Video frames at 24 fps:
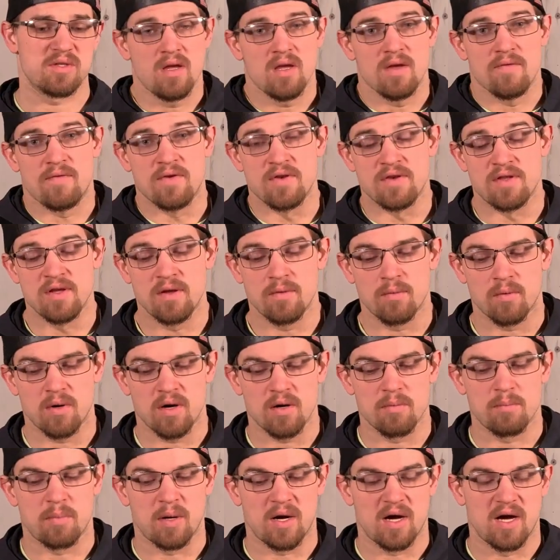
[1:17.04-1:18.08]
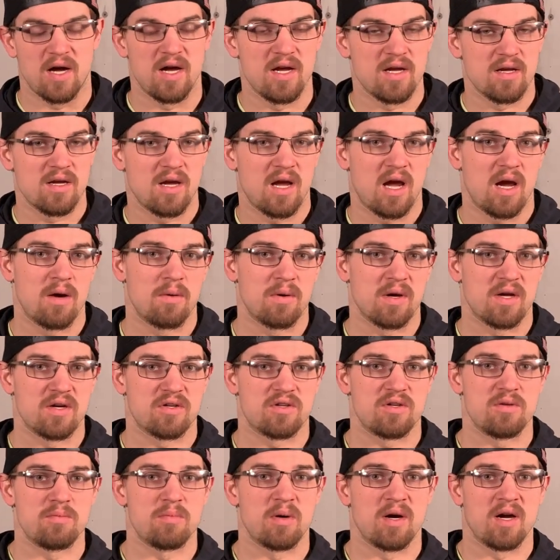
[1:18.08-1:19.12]
If you did want to buy, I would
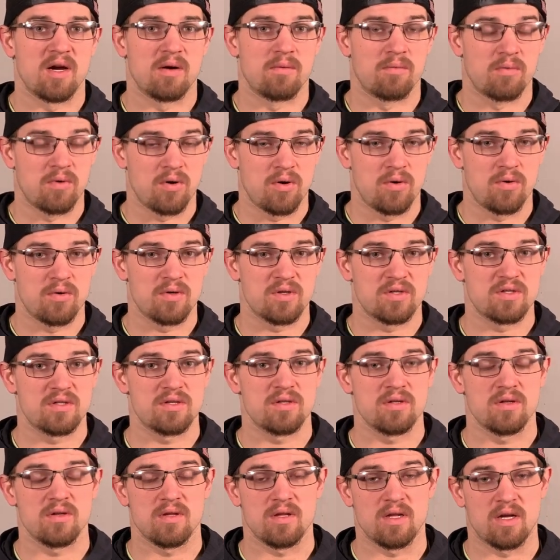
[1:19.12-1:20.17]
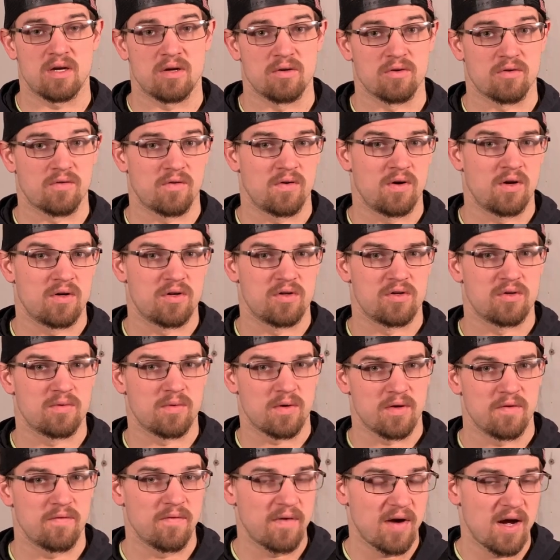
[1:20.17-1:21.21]
actually buy Rogues, that goes for
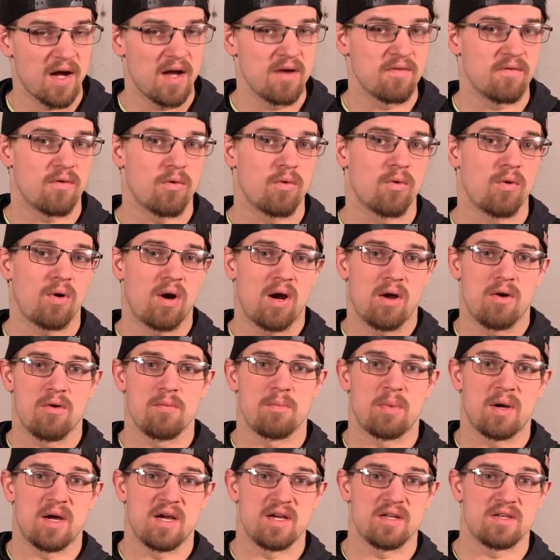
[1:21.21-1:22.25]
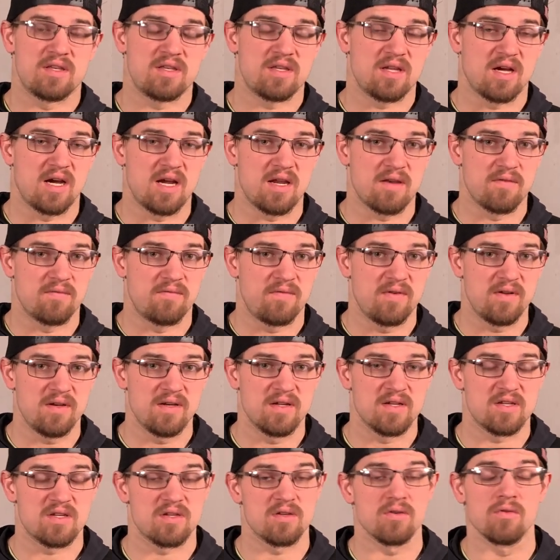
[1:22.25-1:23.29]
125, or I would buy Titan
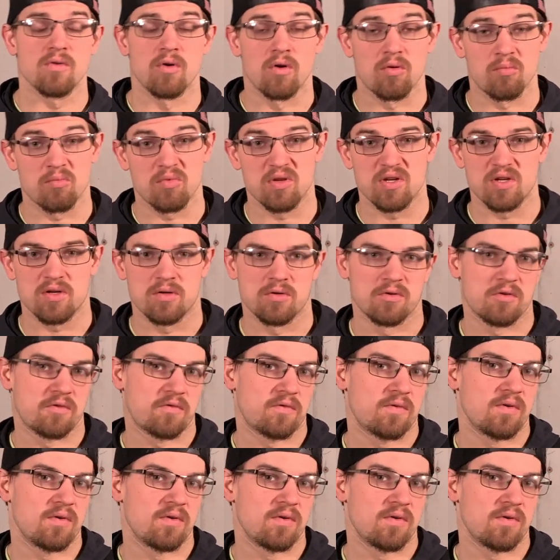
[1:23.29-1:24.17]
Fitness, normally goes for